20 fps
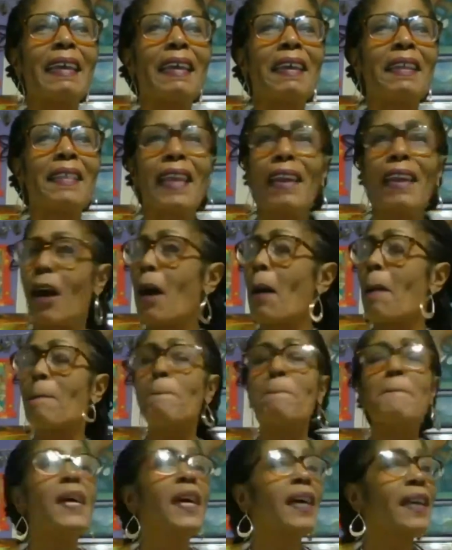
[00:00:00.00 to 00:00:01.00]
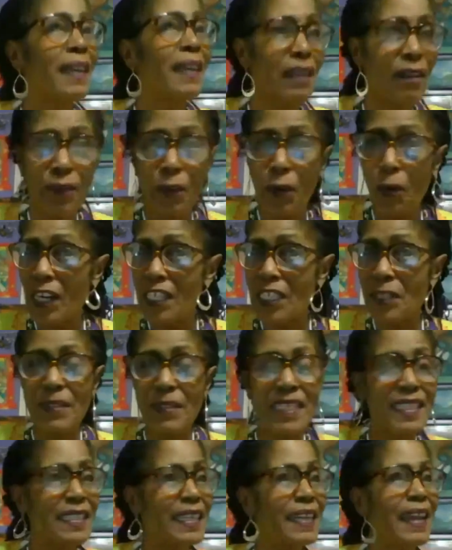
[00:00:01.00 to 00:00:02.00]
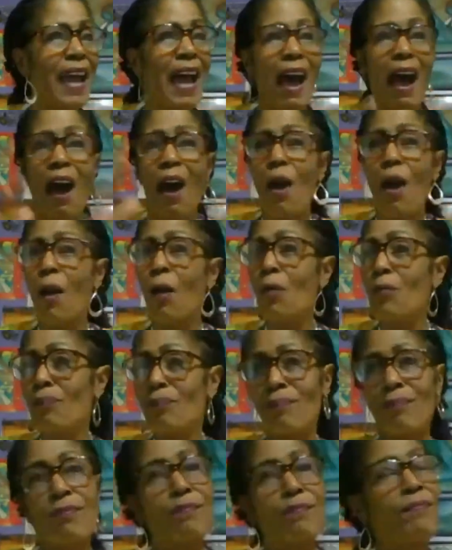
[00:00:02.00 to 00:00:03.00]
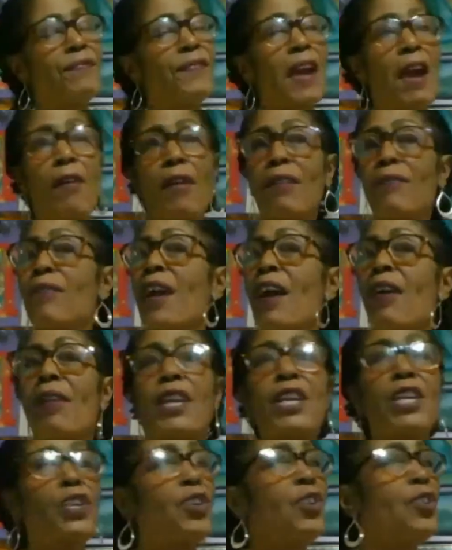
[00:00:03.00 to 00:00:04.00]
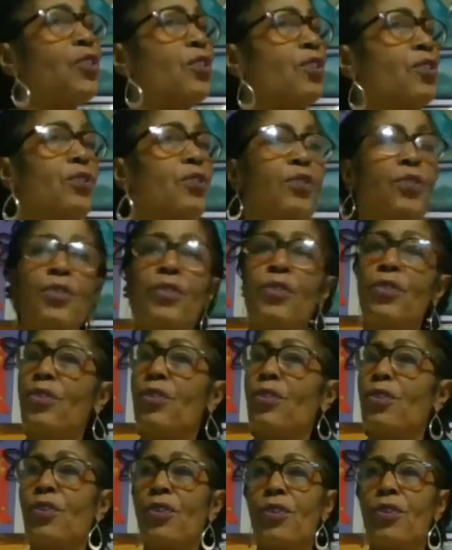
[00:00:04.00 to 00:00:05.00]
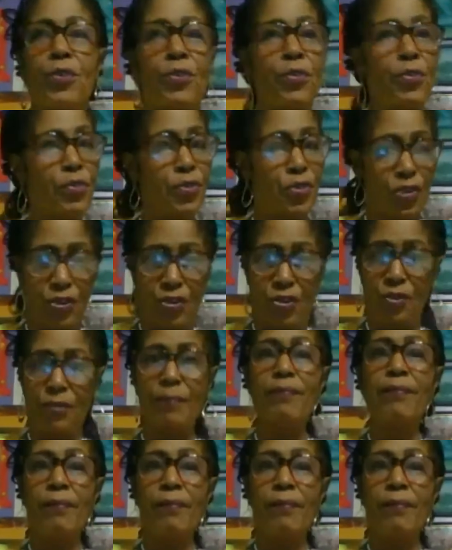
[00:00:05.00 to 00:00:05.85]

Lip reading: there are a million, of course, we see how very, very huge